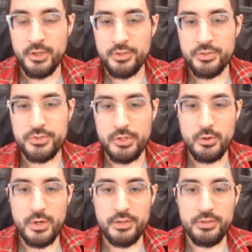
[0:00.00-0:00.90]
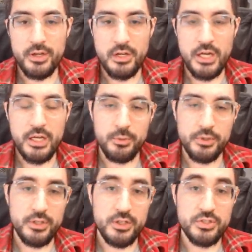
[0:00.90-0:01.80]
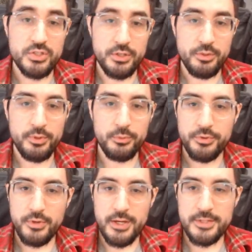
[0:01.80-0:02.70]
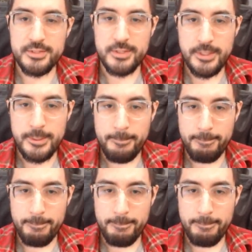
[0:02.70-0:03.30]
So I thought I would share the build with you guys today.